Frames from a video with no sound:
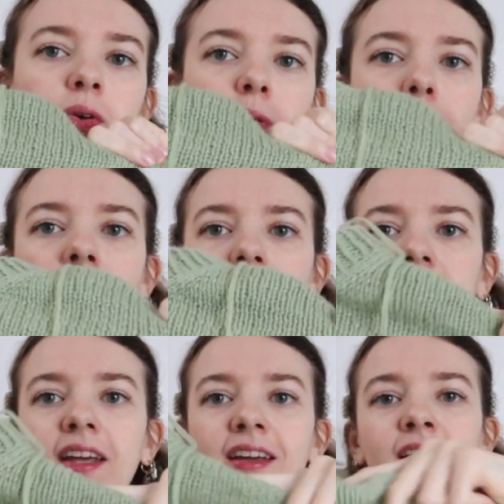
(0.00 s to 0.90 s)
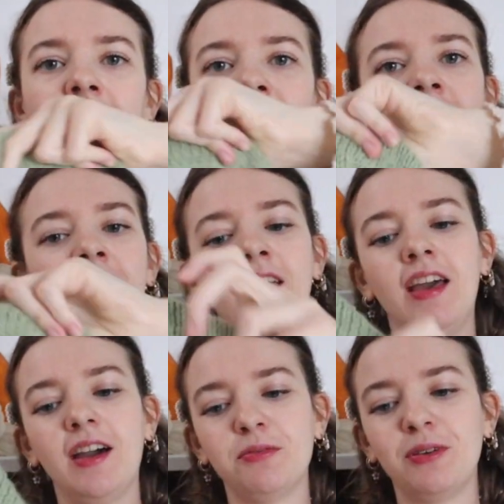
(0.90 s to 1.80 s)
on the body,
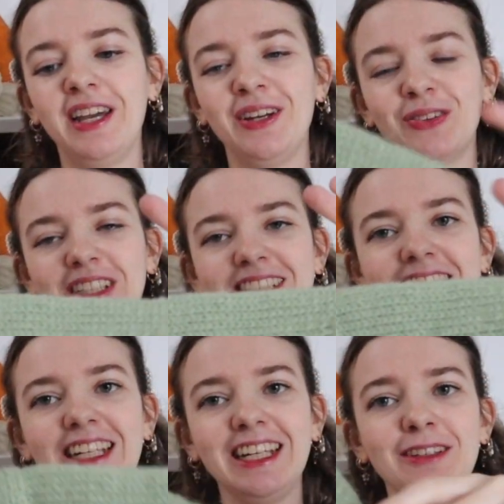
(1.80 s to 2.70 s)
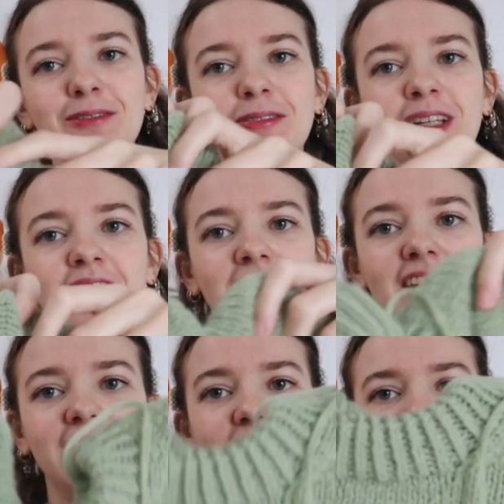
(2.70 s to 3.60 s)
halfway on the sleeve,
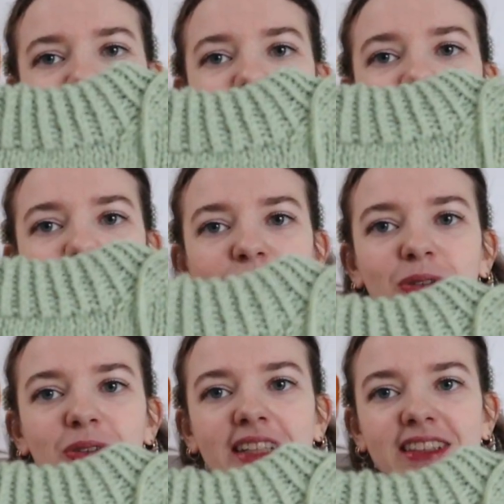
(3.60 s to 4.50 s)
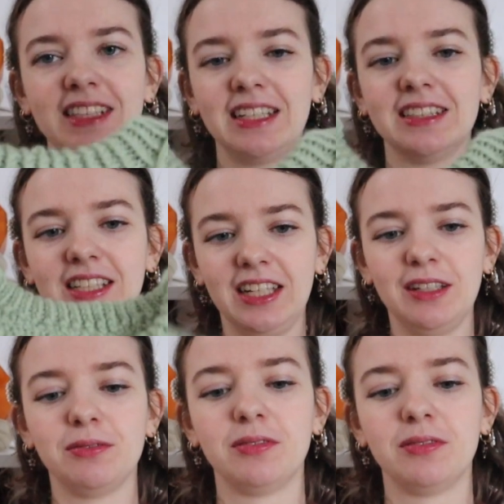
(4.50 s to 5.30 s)
and then need to do that second sleeve.